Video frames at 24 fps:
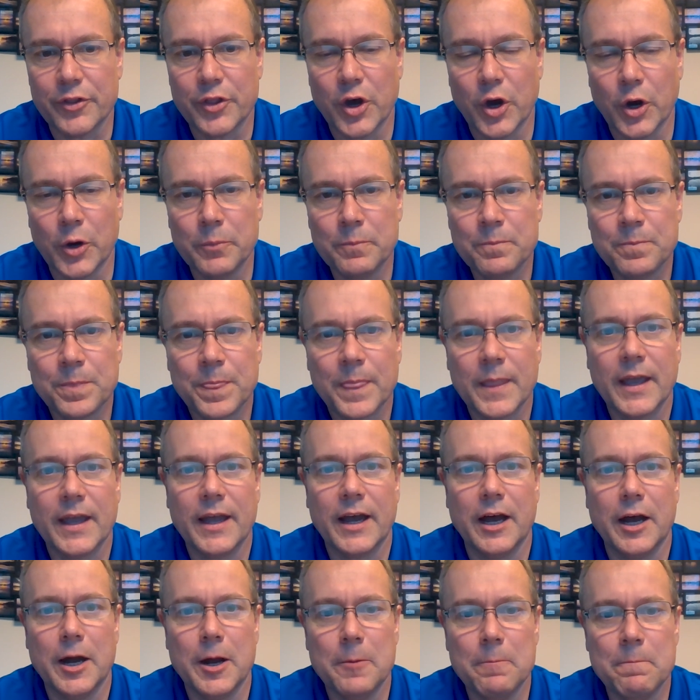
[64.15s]
though,
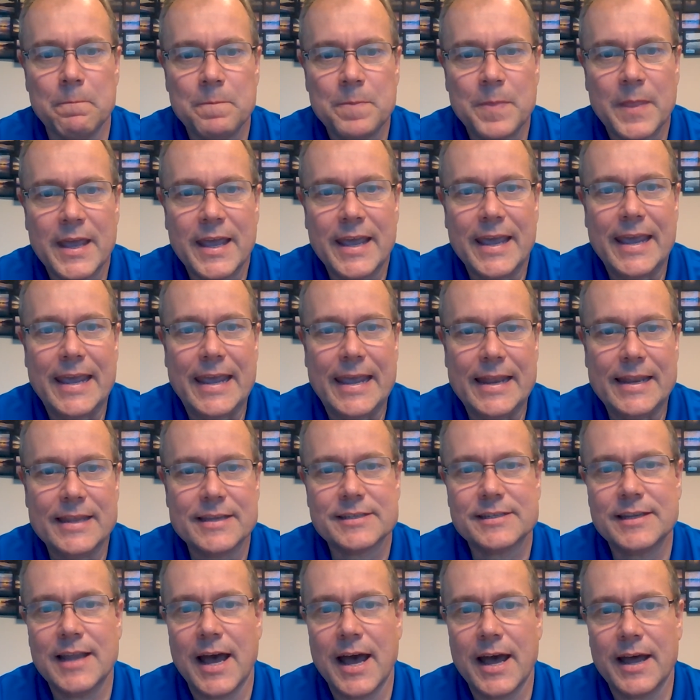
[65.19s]
um, it
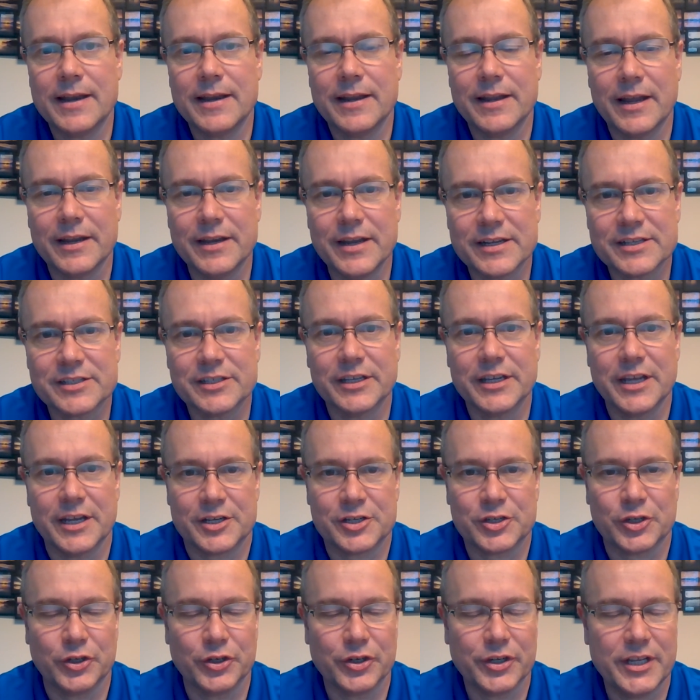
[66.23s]
is not a necessarily a
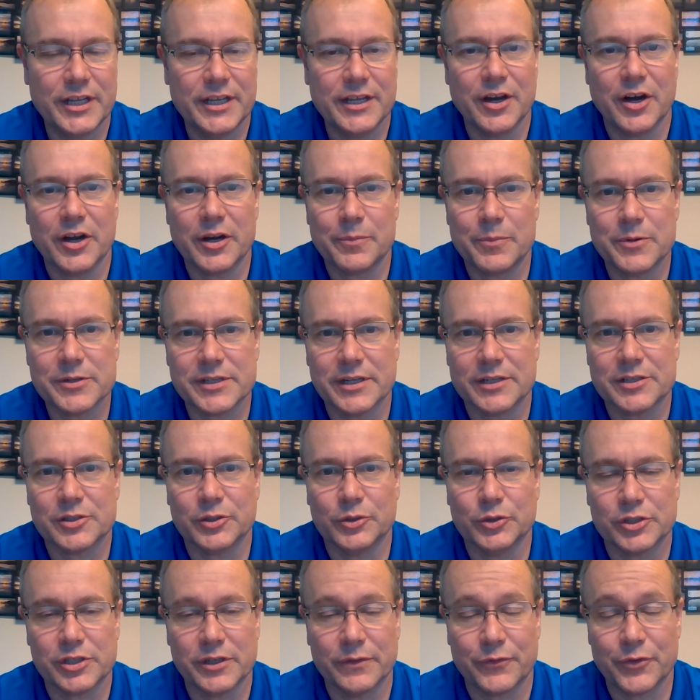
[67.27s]
turnkey 100%
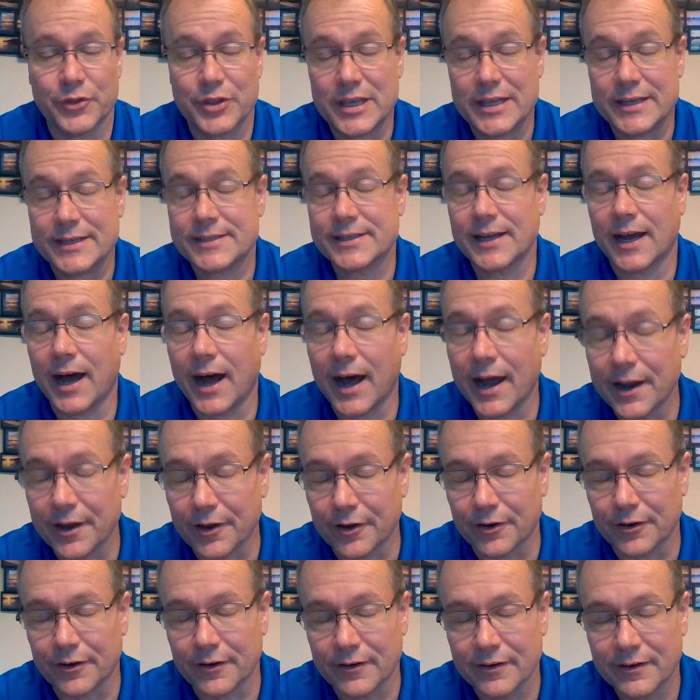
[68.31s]
solution for the
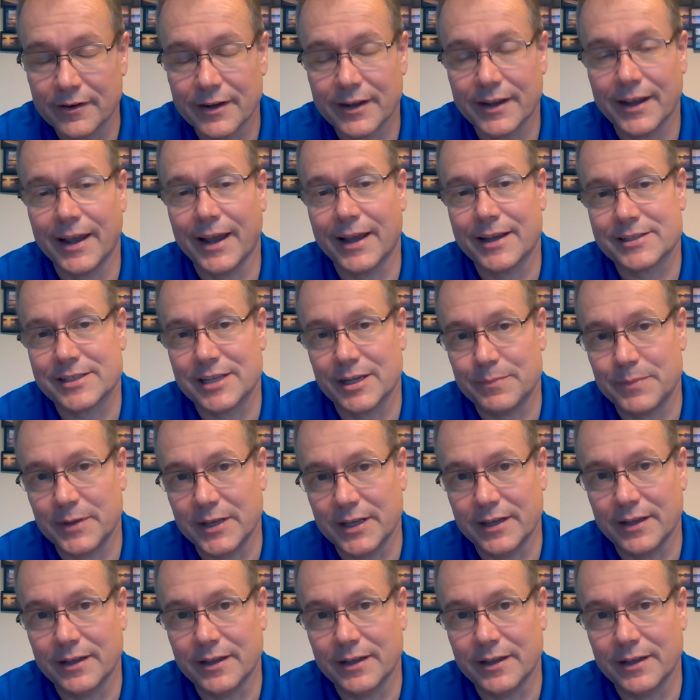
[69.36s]
entire SAP